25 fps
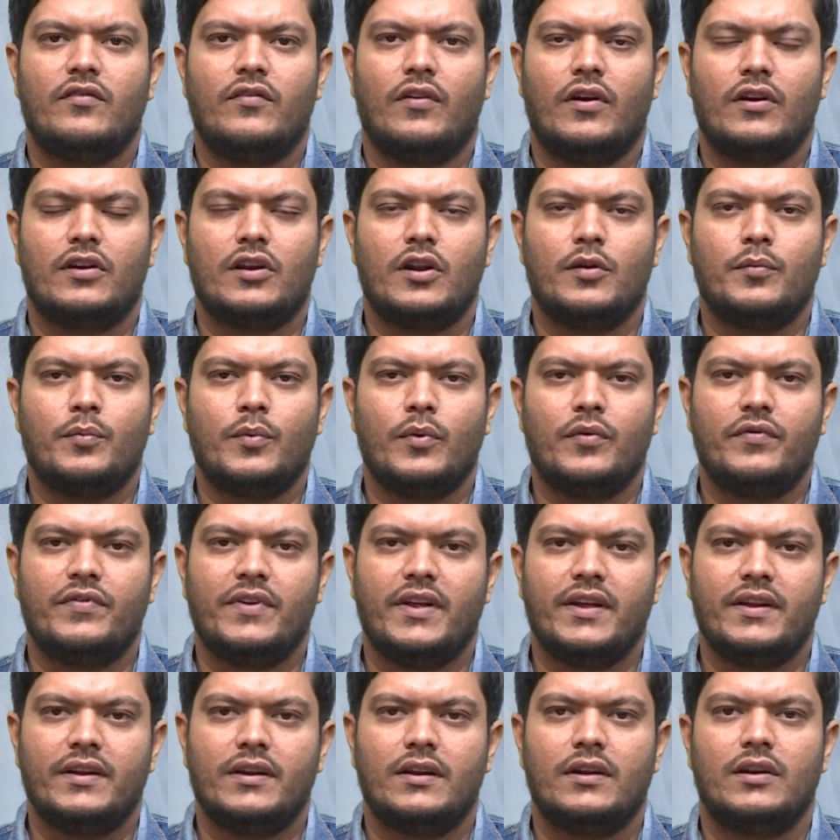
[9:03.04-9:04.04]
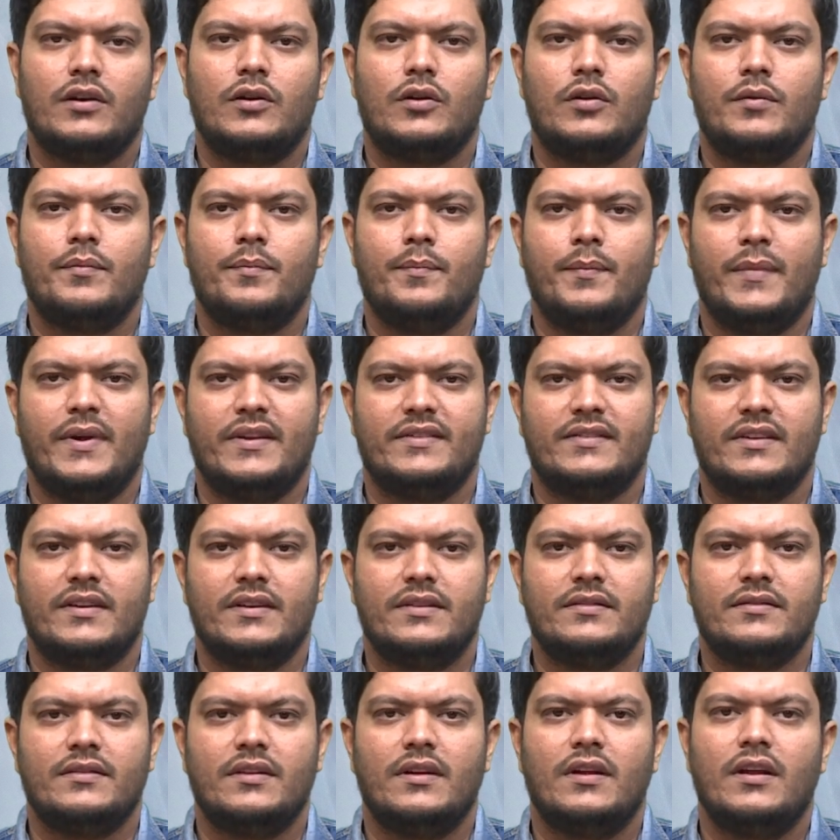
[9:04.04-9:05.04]
waterproofing
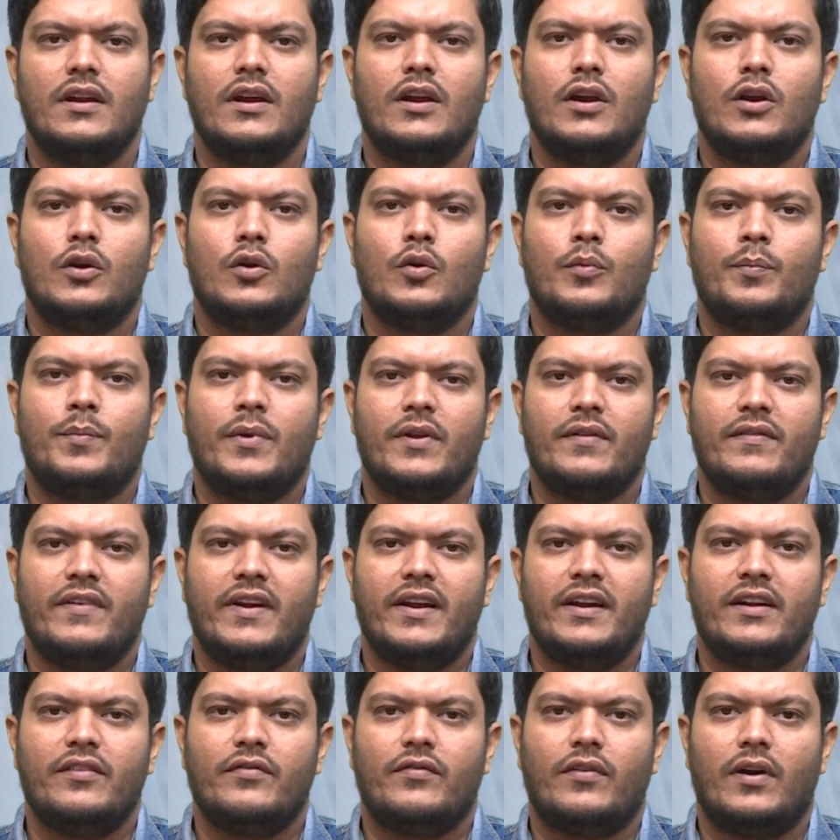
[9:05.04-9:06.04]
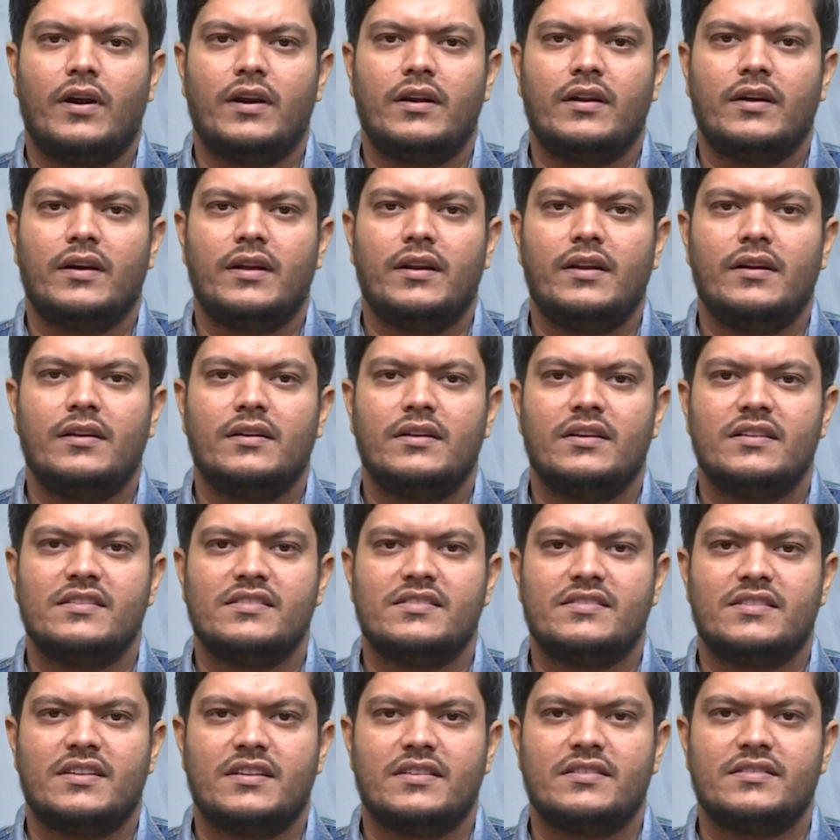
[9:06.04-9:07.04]
measures to prevent water
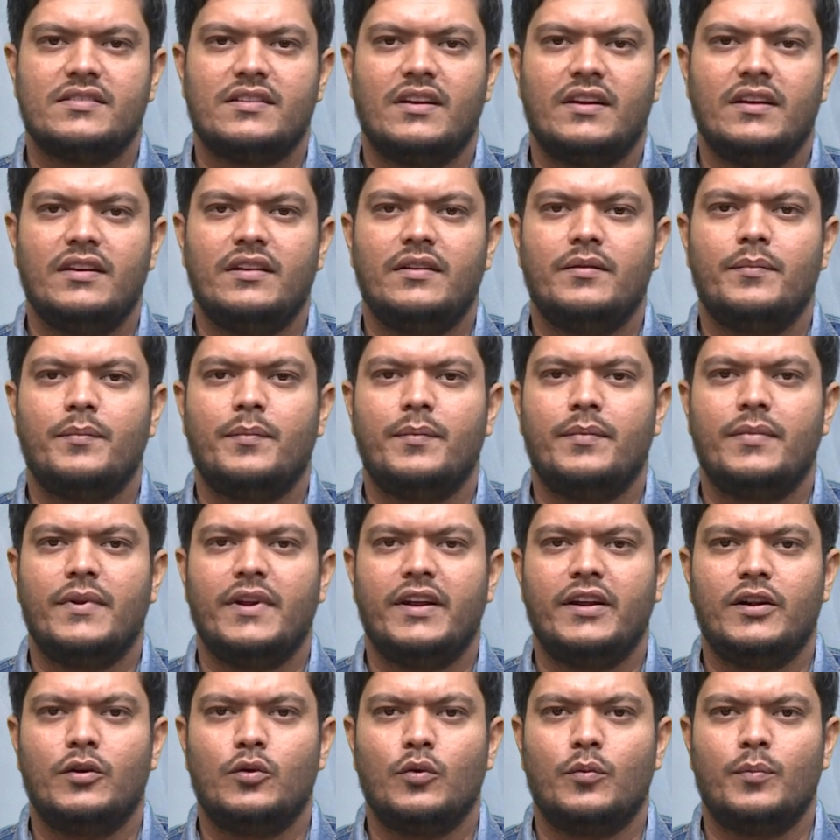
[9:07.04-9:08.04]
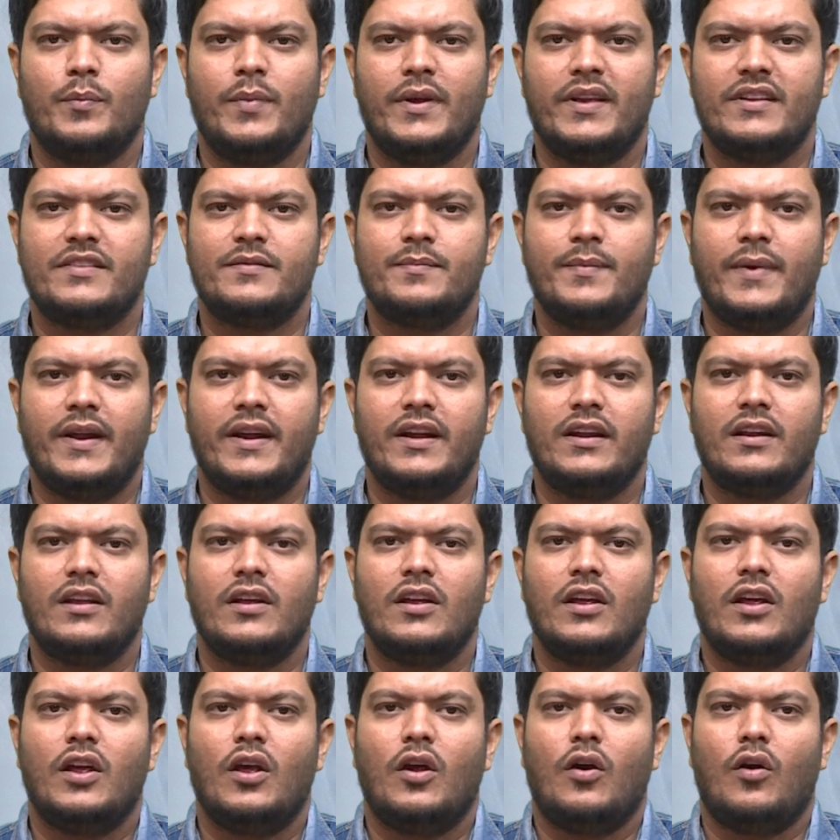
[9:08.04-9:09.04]
intrusion into basement
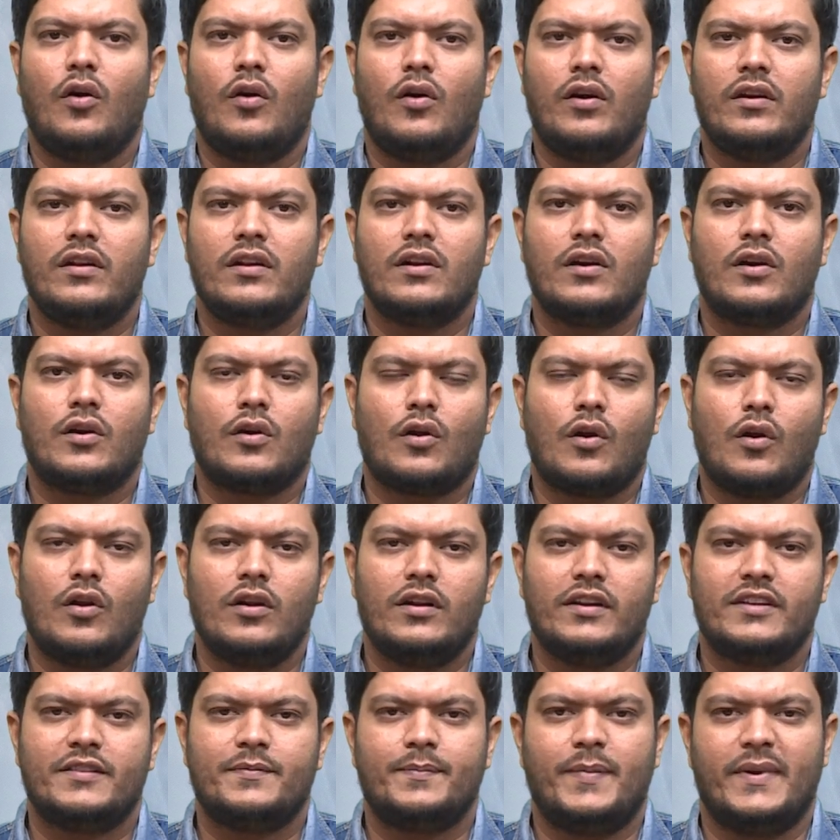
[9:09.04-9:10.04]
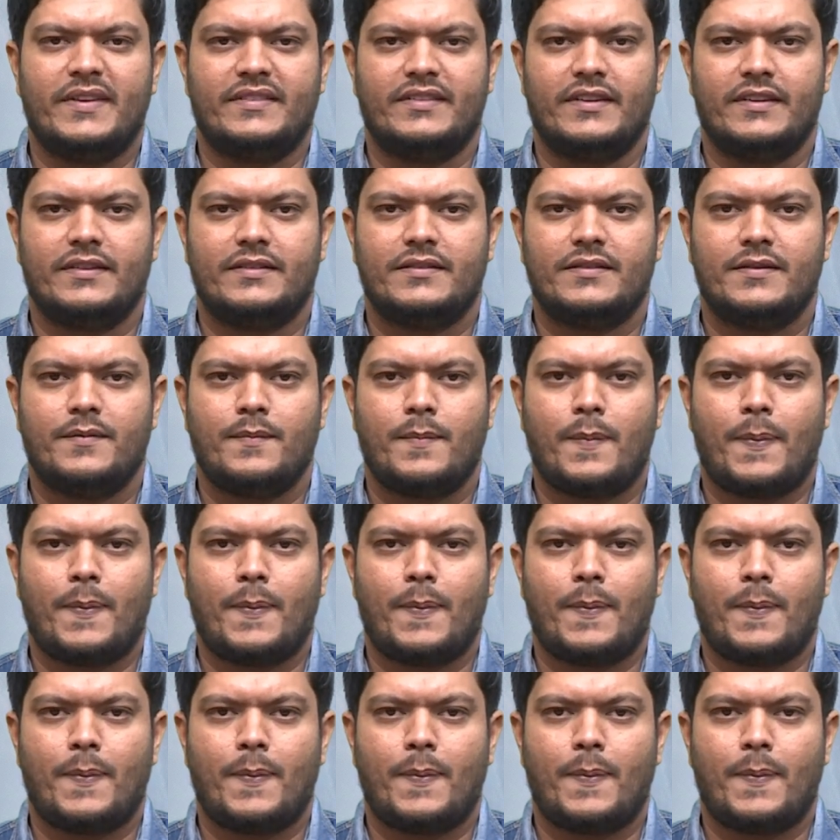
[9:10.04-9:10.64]
or crawl spaces.